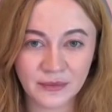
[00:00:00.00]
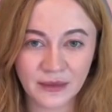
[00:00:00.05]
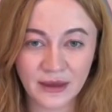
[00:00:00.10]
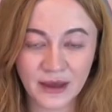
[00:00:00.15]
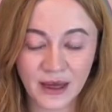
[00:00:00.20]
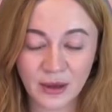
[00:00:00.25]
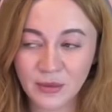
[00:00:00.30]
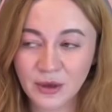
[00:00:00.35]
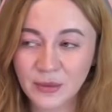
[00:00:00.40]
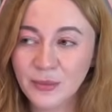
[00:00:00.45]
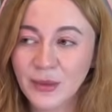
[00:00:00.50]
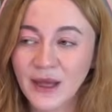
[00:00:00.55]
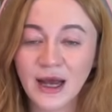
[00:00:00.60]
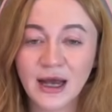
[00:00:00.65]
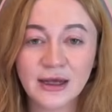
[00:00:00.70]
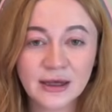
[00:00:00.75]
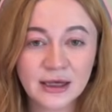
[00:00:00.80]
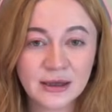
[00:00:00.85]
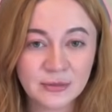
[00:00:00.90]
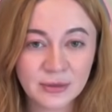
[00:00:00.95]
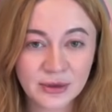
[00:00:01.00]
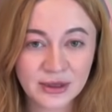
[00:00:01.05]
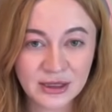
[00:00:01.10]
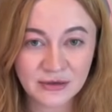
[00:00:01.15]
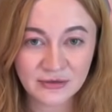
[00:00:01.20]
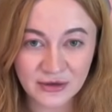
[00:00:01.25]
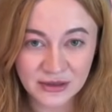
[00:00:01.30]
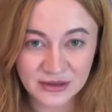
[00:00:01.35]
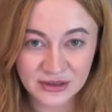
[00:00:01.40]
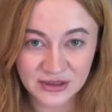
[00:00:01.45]
Can we blindly
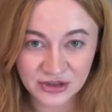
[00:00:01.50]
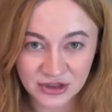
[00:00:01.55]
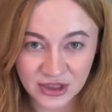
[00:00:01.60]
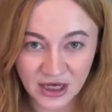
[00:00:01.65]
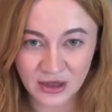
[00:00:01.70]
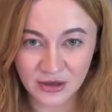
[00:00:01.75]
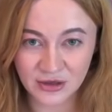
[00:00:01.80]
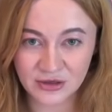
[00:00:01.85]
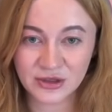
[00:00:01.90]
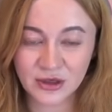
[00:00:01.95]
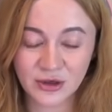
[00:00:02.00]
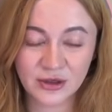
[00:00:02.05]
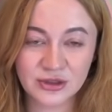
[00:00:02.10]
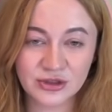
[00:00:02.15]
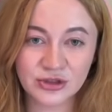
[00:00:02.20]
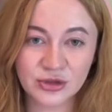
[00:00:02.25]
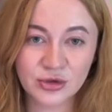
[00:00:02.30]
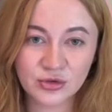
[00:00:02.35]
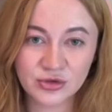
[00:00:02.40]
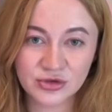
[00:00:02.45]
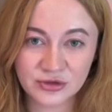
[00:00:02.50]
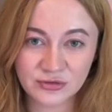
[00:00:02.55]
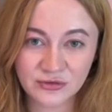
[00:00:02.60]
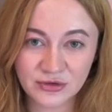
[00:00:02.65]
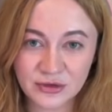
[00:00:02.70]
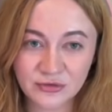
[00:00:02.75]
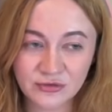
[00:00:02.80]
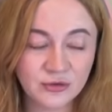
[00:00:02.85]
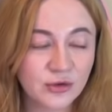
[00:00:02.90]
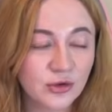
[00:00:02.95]
believe that these channels are
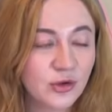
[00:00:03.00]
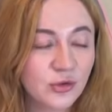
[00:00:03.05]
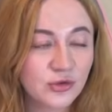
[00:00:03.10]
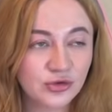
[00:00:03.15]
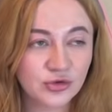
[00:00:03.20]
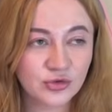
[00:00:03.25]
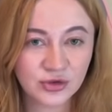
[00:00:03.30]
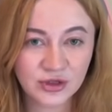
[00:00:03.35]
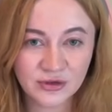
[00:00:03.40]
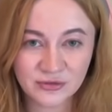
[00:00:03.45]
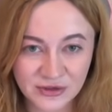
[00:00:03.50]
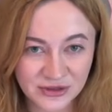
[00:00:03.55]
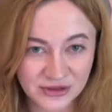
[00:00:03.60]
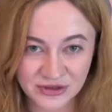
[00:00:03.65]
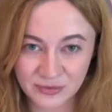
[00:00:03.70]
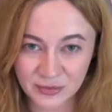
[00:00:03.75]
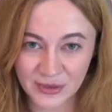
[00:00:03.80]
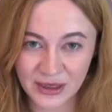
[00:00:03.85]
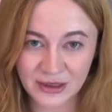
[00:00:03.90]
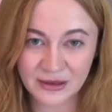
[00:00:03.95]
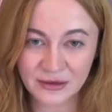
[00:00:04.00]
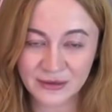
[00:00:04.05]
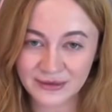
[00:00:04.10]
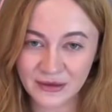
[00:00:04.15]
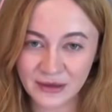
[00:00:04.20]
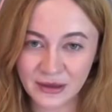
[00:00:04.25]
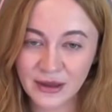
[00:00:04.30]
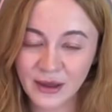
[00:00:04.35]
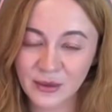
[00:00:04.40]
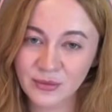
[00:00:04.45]
exclusively for those who live in Spain?
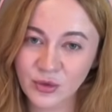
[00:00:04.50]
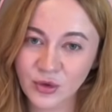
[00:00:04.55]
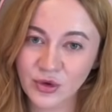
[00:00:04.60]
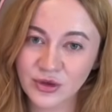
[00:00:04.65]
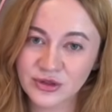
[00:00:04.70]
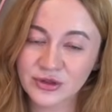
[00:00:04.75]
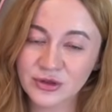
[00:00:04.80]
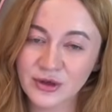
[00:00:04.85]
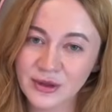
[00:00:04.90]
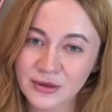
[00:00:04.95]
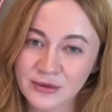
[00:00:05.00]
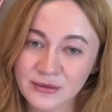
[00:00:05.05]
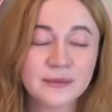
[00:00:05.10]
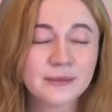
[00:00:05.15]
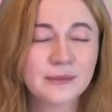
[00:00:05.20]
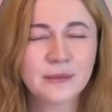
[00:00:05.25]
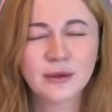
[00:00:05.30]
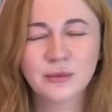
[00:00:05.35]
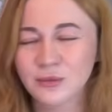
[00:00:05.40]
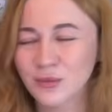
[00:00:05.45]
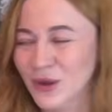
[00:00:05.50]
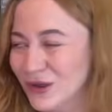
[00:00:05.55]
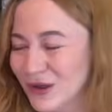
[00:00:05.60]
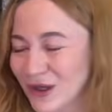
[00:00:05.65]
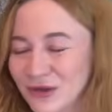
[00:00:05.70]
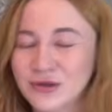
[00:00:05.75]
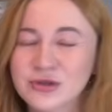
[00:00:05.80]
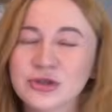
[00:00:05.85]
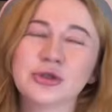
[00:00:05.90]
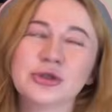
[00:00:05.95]
Of course not. Well,
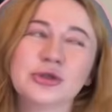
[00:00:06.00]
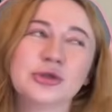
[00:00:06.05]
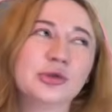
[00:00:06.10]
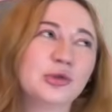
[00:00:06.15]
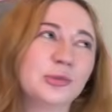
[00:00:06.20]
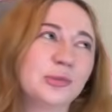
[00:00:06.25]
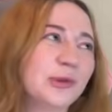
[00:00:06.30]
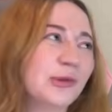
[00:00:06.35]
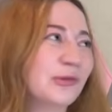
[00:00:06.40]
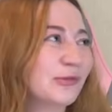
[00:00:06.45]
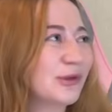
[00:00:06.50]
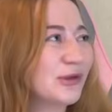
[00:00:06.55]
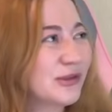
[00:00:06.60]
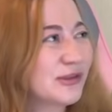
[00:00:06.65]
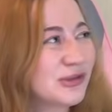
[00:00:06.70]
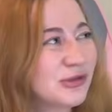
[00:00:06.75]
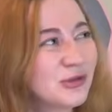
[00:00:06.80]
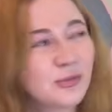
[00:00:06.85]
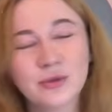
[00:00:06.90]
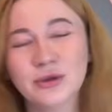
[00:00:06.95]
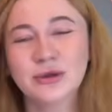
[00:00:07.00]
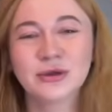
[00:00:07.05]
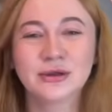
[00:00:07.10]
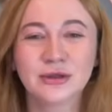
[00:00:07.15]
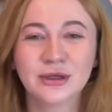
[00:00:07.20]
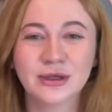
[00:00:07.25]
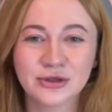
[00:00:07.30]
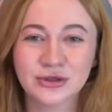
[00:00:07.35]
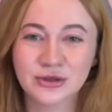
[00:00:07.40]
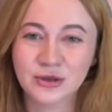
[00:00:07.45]
that's just stupid, very stupid to
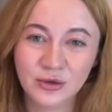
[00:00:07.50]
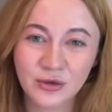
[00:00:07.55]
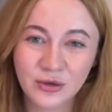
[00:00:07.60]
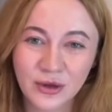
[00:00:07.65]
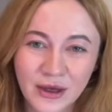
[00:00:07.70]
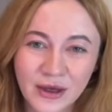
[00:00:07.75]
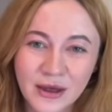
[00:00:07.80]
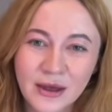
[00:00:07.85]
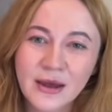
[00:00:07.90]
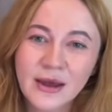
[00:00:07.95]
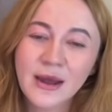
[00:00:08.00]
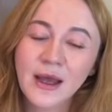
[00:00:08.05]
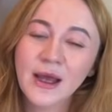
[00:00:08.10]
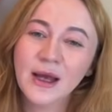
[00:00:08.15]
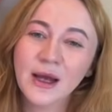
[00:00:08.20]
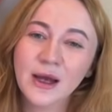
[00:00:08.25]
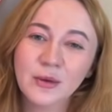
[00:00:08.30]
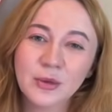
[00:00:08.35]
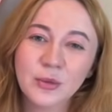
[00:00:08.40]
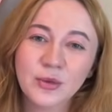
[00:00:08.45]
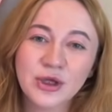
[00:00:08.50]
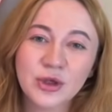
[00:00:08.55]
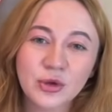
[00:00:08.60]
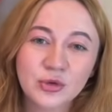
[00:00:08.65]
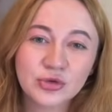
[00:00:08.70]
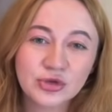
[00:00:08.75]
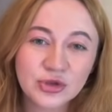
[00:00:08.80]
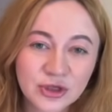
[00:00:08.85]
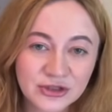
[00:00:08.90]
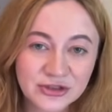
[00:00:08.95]
think so. We
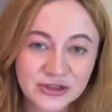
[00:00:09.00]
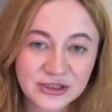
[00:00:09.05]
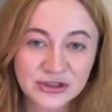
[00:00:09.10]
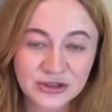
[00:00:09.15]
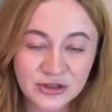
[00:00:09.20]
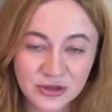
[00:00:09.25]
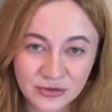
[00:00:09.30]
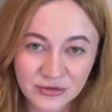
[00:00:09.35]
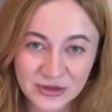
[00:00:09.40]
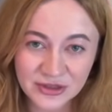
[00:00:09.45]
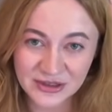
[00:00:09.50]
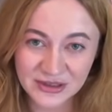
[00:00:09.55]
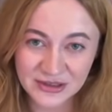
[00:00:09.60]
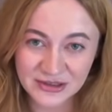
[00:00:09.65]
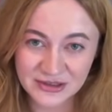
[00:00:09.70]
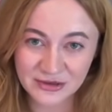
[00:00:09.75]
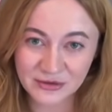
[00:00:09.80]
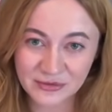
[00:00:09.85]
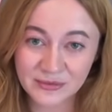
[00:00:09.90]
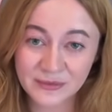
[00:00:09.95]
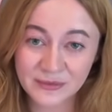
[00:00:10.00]
don't trust these services.